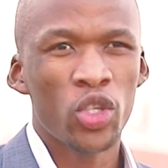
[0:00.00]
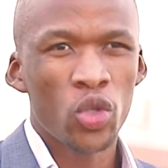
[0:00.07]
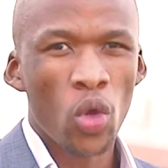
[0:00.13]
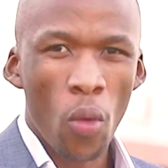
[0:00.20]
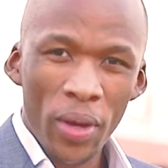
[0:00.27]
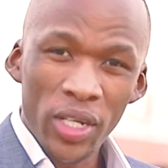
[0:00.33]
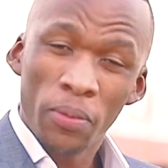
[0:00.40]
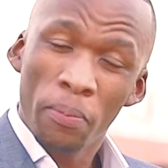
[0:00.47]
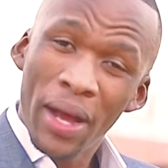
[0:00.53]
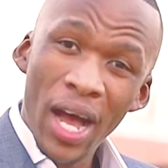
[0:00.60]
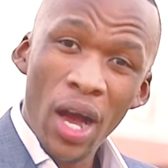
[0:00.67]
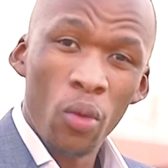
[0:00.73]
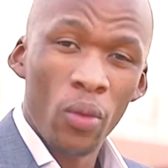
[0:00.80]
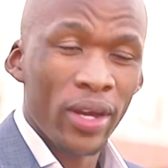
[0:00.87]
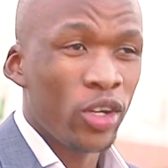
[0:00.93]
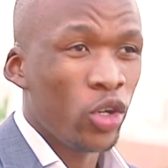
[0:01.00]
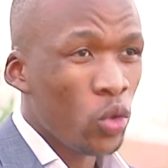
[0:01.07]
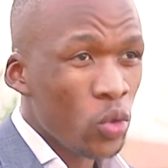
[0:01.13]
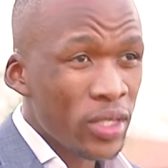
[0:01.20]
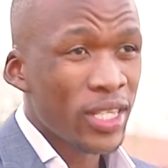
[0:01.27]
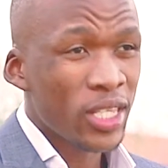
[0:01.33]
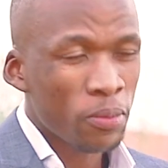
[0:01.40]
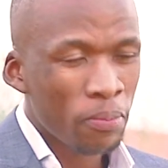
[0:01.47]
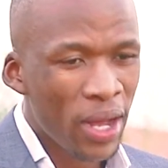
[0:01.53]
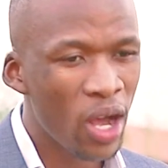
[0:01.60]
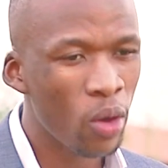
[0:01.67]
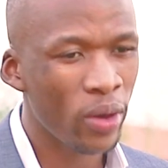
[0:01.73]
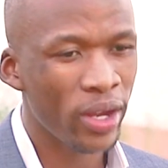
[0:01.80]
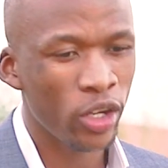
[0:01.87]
so much power. It loses power.